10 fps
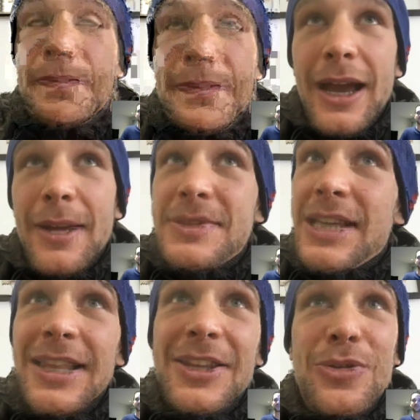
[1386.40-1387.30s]
I'm
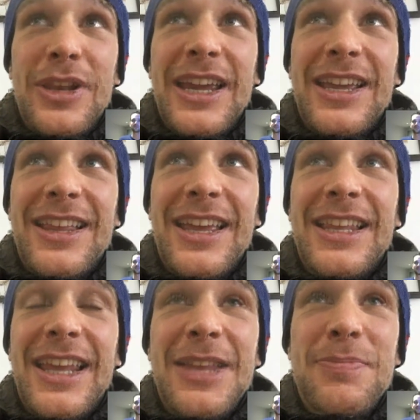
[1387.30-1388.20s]
telling you, like
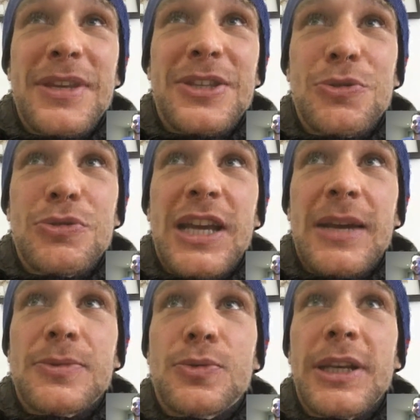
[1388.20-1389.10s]
it hit me two
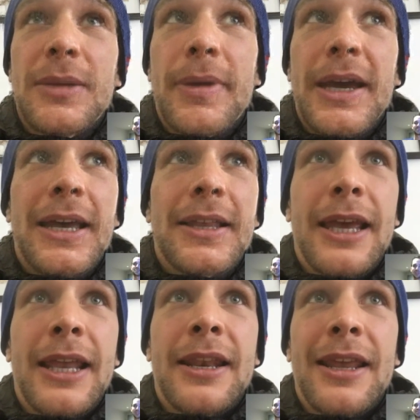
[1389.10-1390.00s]
times really bad,
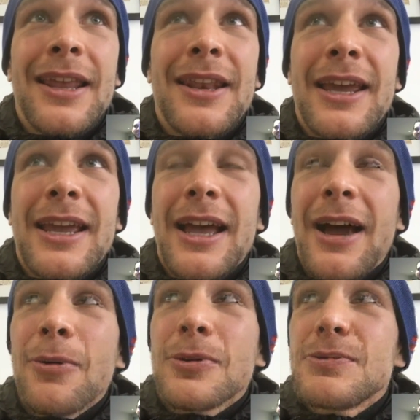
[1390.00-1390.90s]
and like
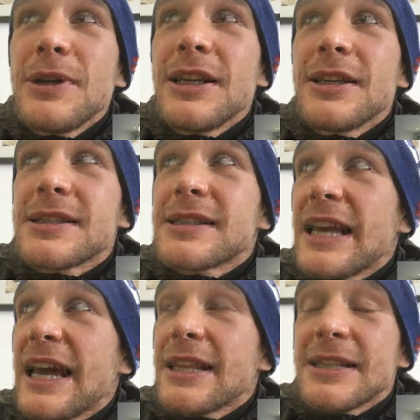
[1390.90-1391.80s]
I was really
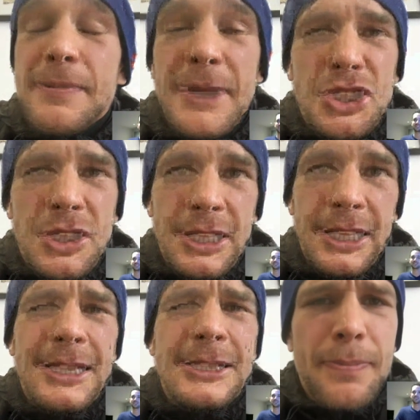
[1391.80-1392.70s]
sad, especially
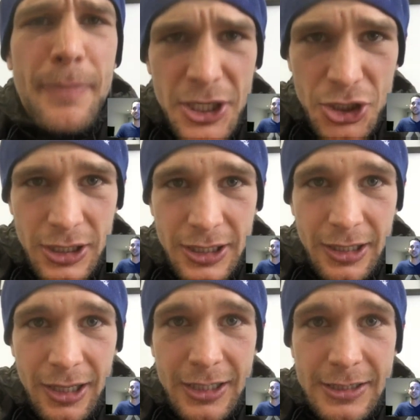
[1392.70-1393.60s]
the
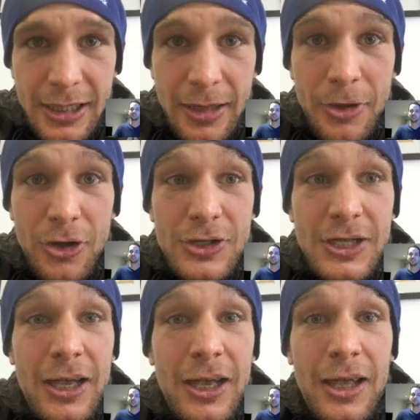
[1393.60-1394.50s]
last time,
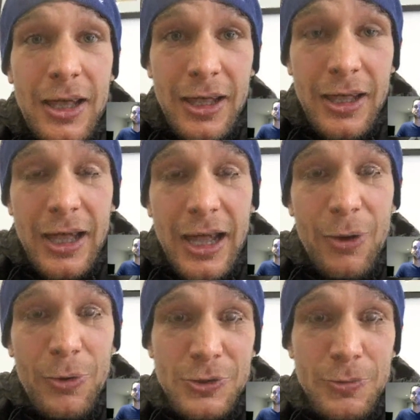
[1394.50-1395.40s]
because I
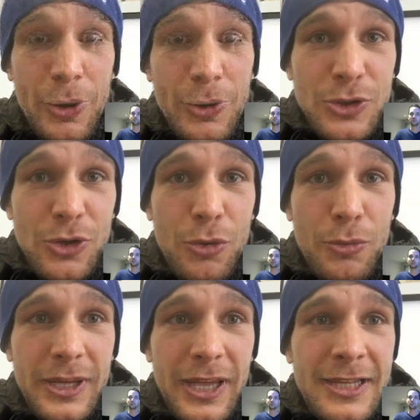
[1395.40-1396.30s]
was supposed to go
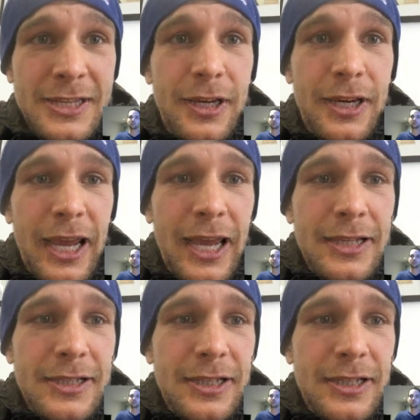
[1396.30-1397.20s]
with Anthony, and
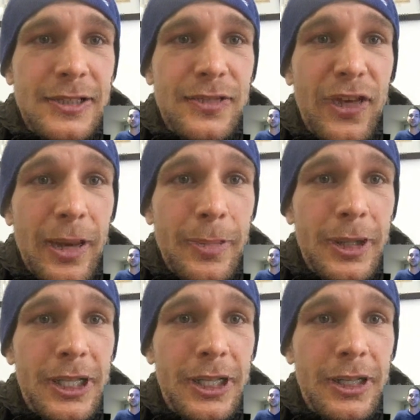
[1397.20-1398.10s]
Anthony has
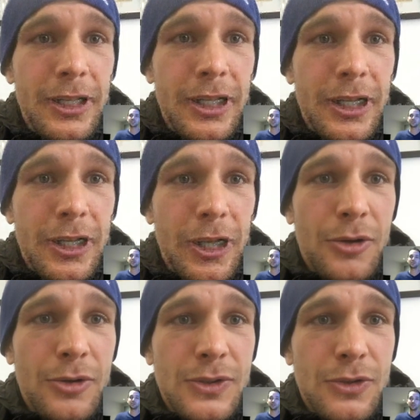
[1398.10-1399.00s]
family
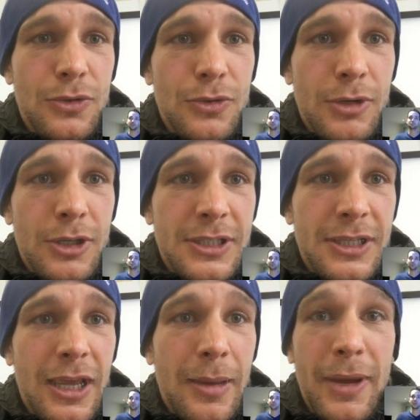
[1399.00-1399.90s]
close to
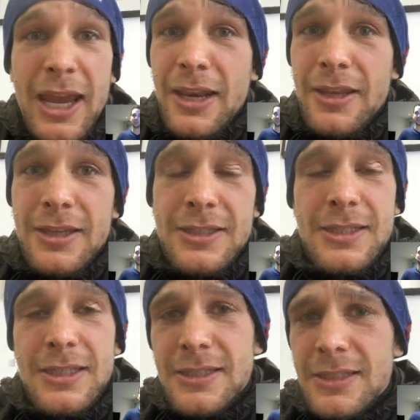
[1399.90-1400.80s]
Rotterdam and
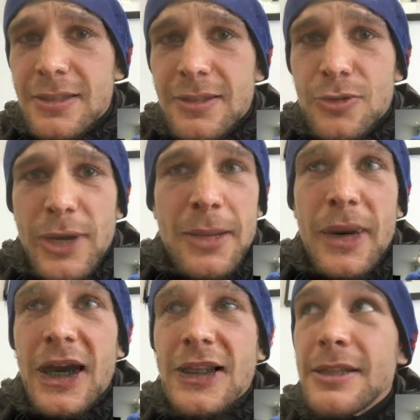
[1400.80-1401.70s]
his training
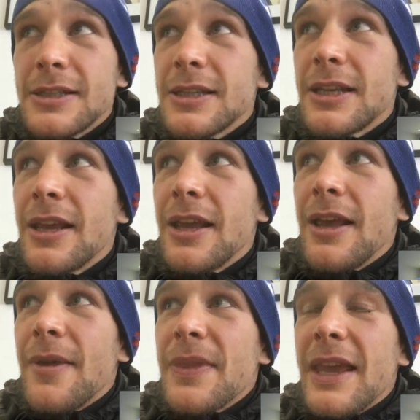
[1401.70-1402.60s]
partners, and
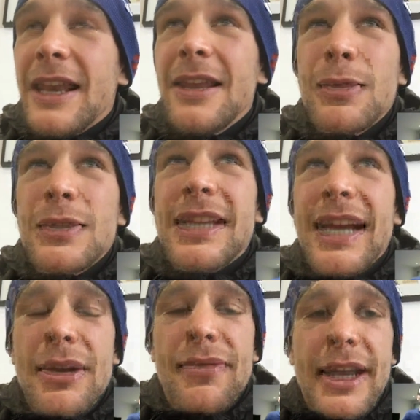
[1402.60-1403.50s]
it was
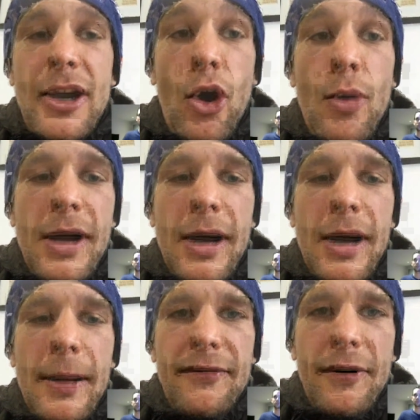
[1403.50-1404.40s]
kind of like a
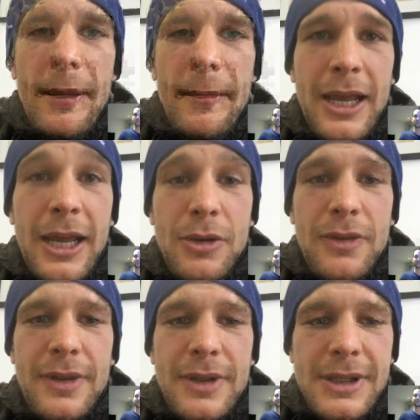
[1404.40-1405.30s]
homecoming for him, and I
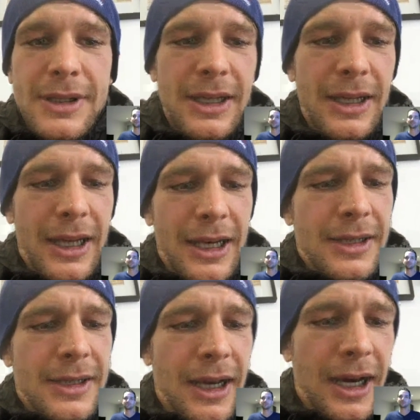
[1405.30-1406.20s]
could see that
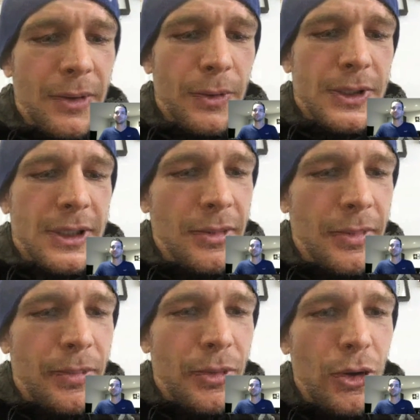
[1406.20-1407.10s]
his heart was a little bit
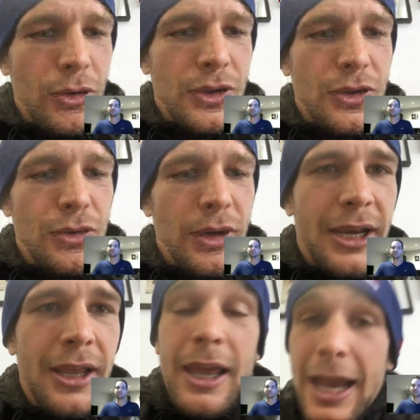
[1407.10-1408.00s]
broken too. And
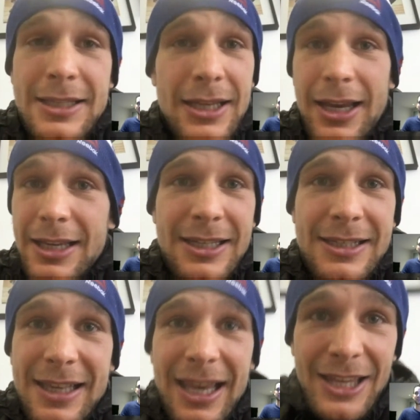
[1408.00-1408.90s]
as I
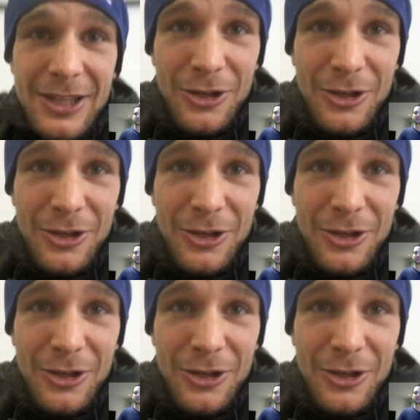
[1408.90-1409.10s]
said,